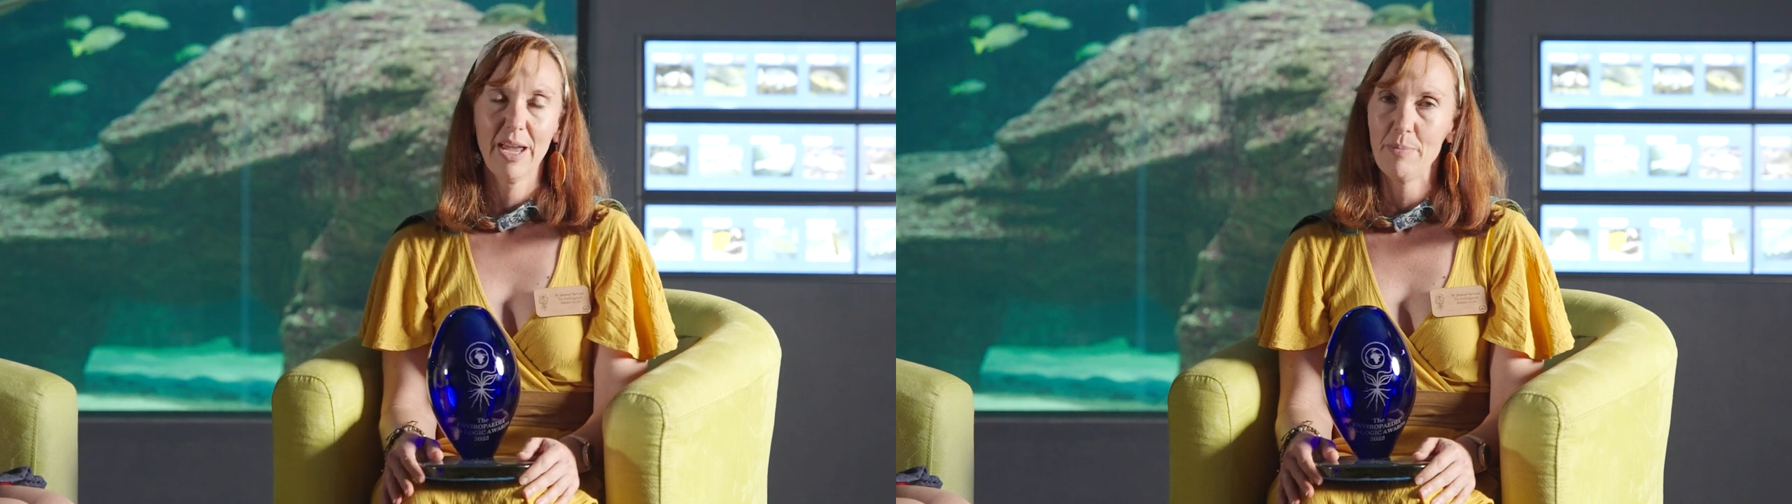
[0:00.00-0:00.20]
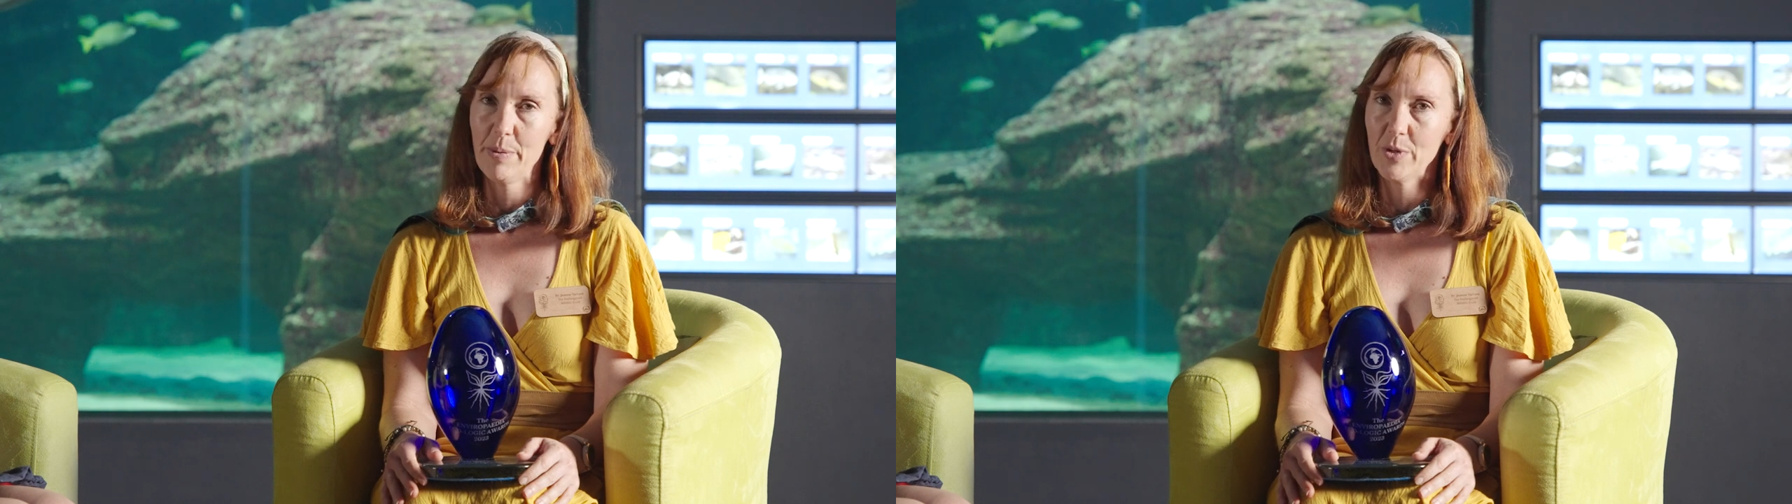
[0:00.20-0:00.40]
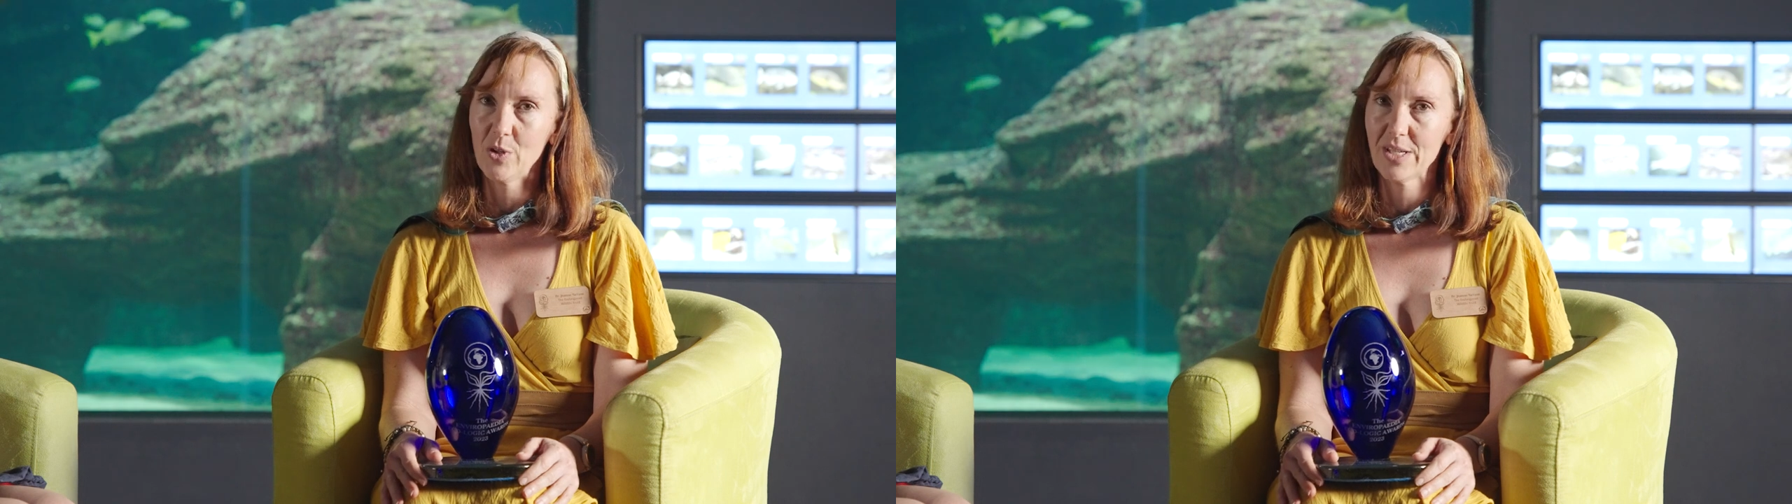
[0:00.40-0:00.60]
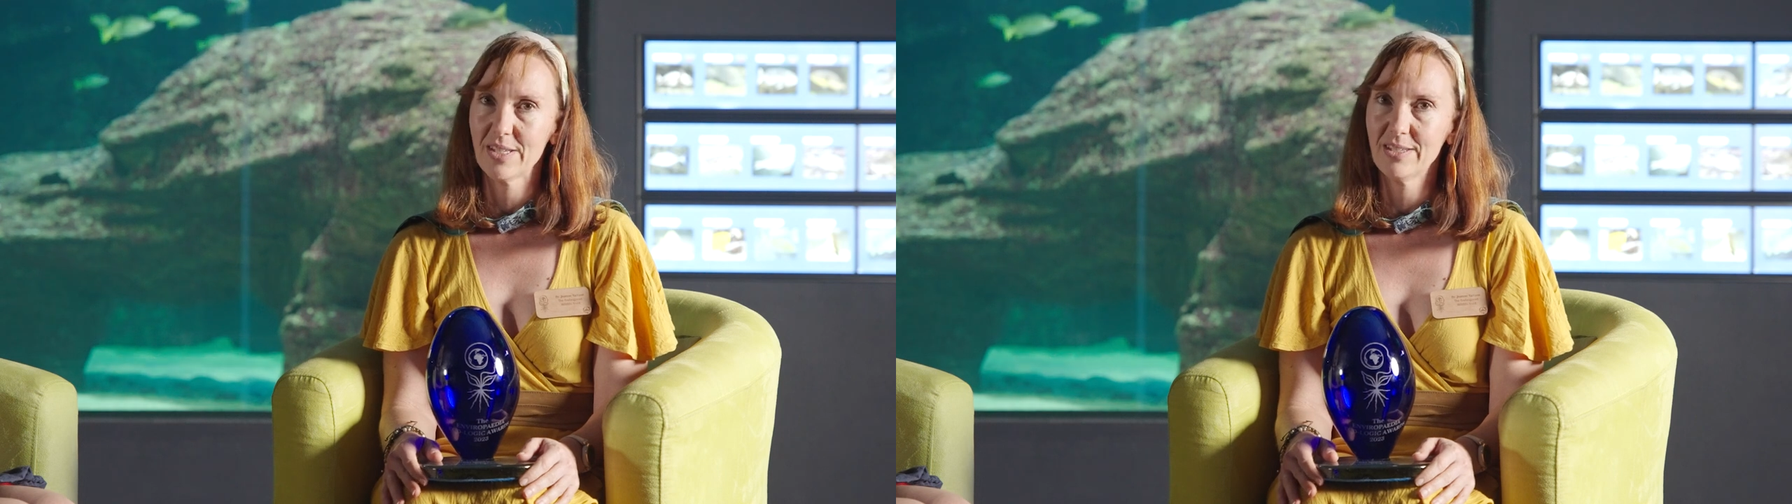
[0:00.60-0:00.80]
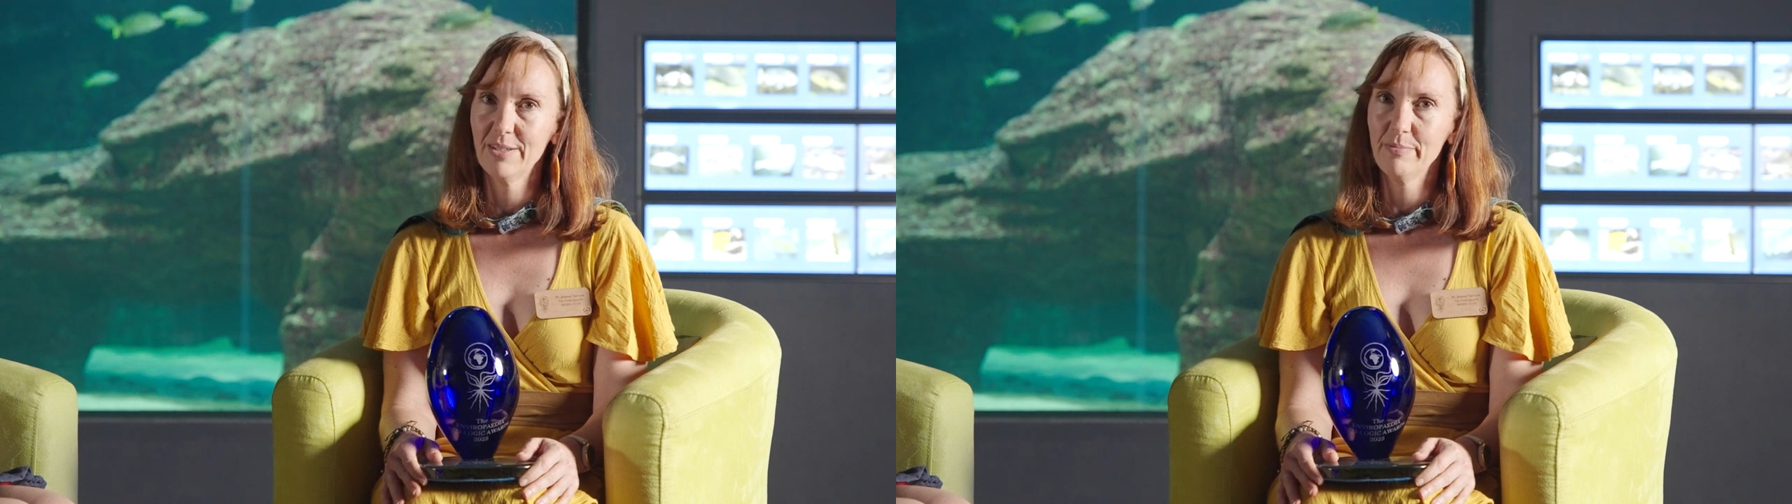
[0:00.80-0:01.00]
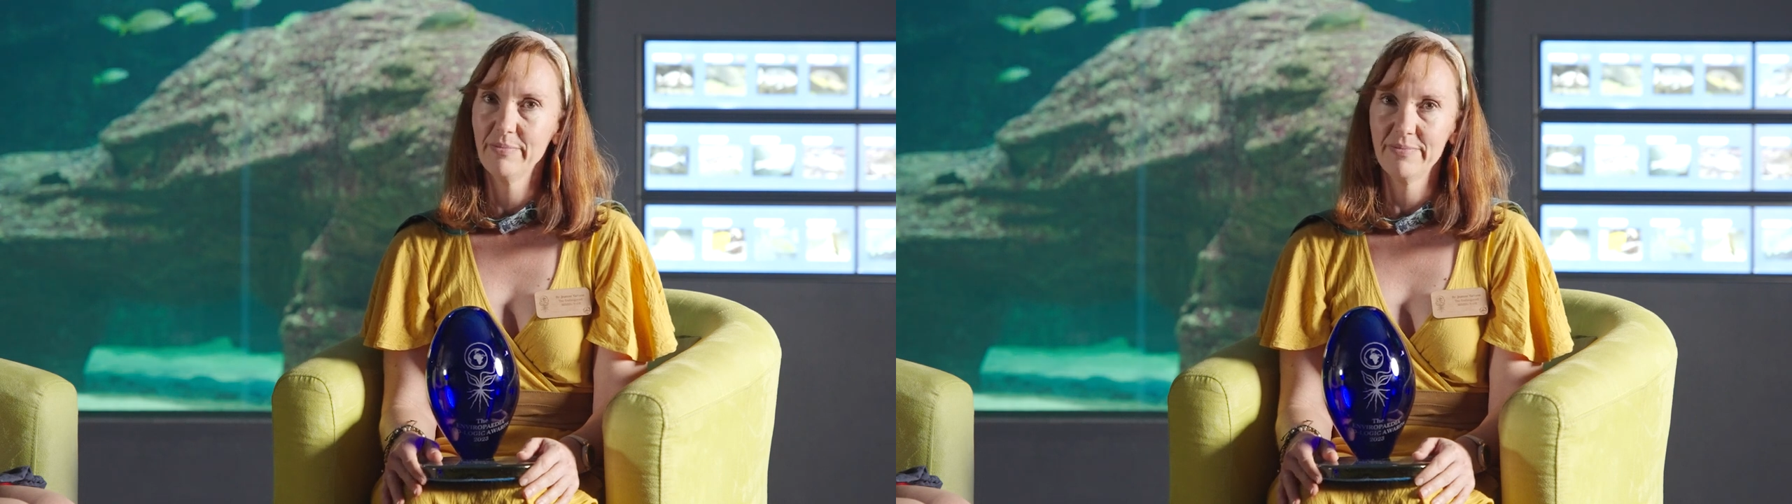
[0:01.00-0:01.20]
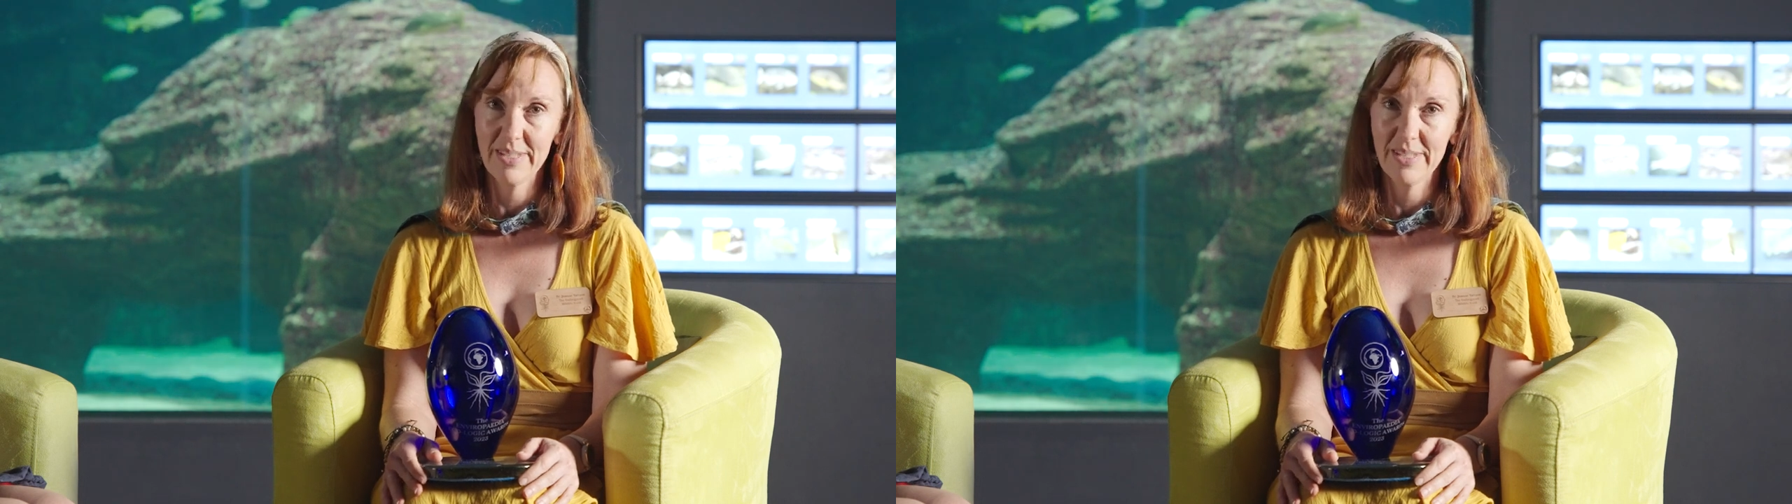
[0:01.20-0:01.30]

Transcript: Cape Leopard Trust